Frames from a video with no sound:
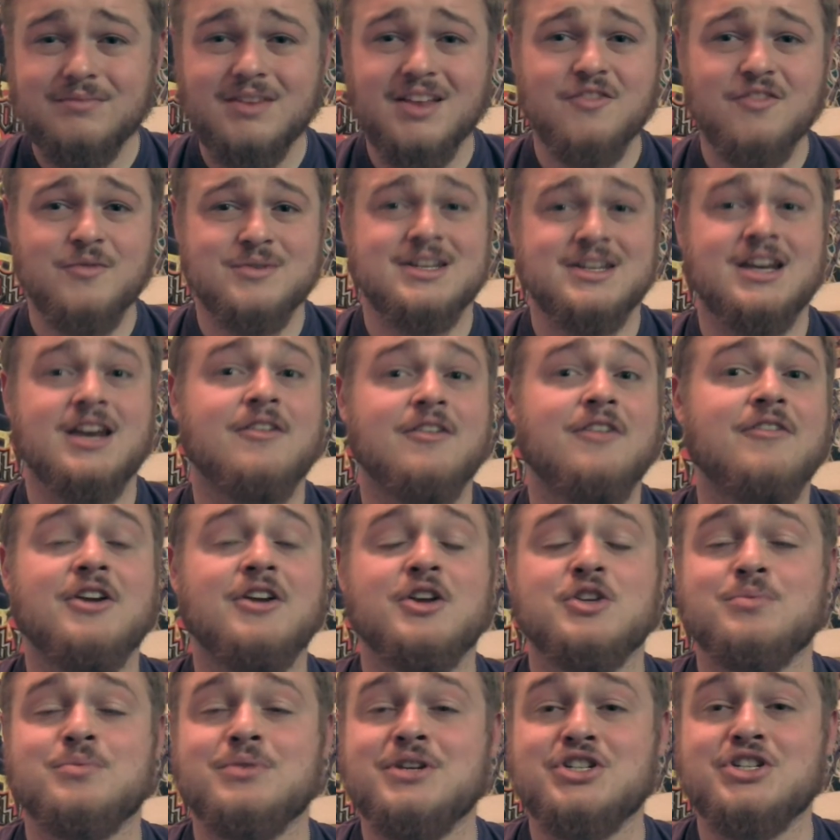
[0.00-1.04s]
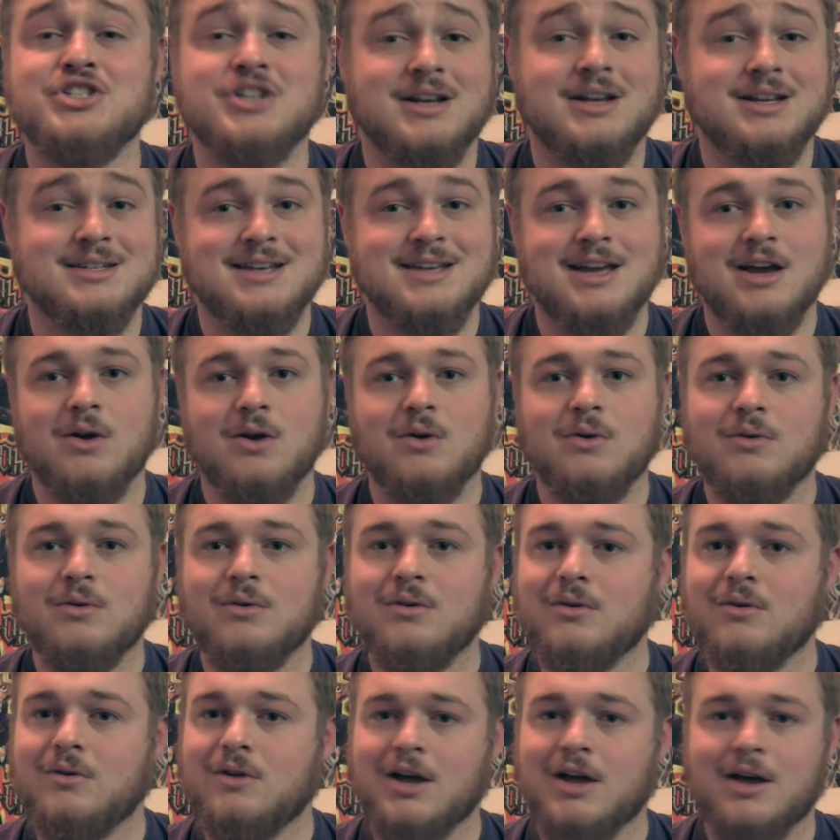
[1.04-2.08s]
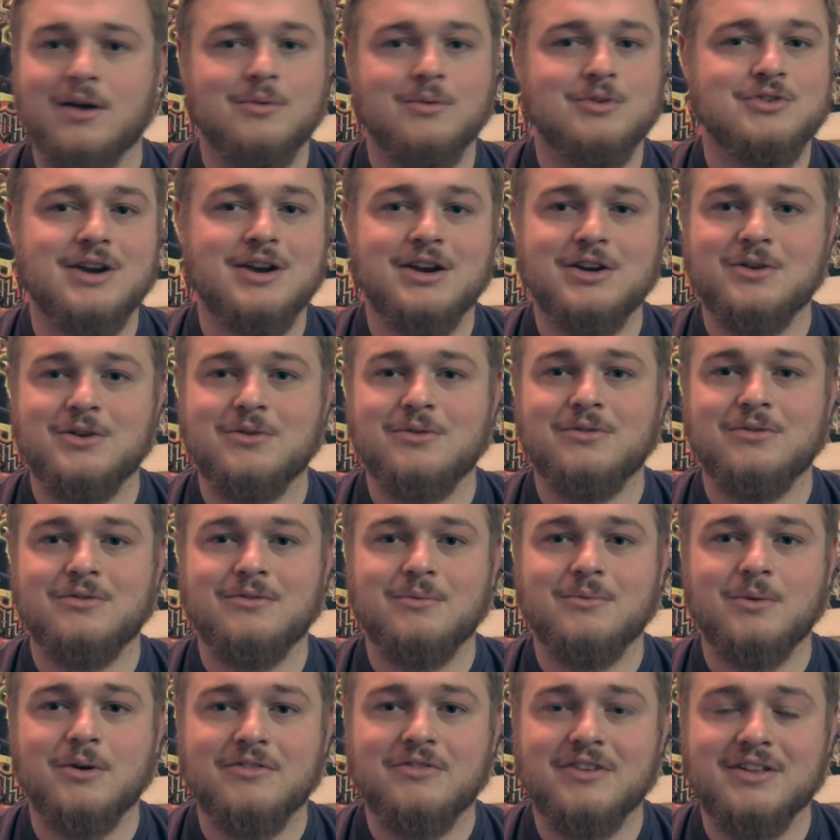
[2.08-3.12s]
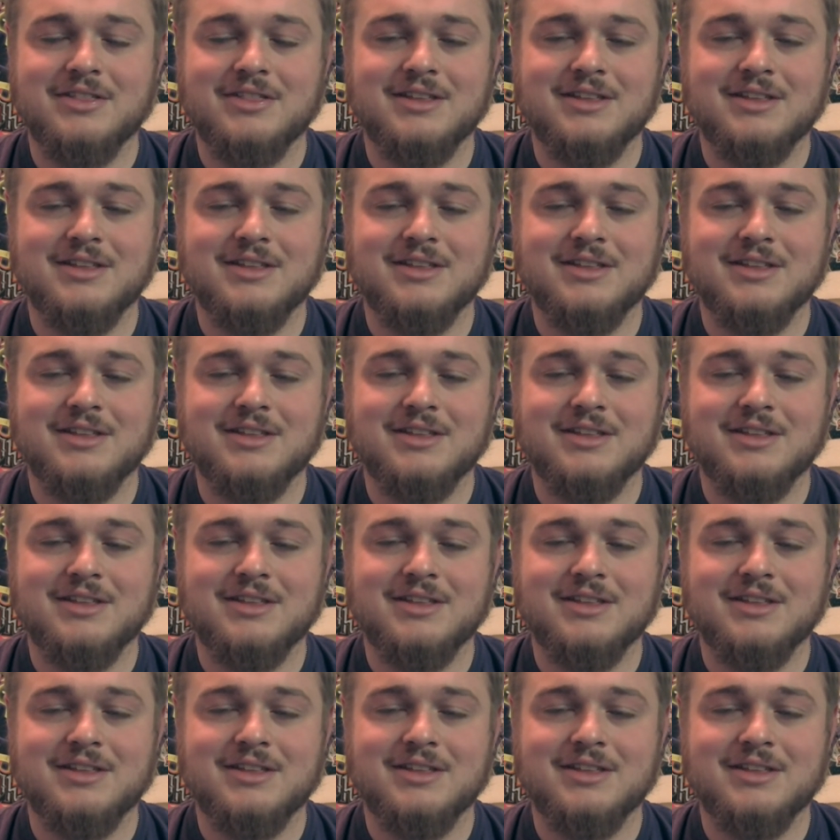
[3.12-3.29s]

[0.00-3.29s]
If there's any of our videos, please check us out. We're trying to do more fun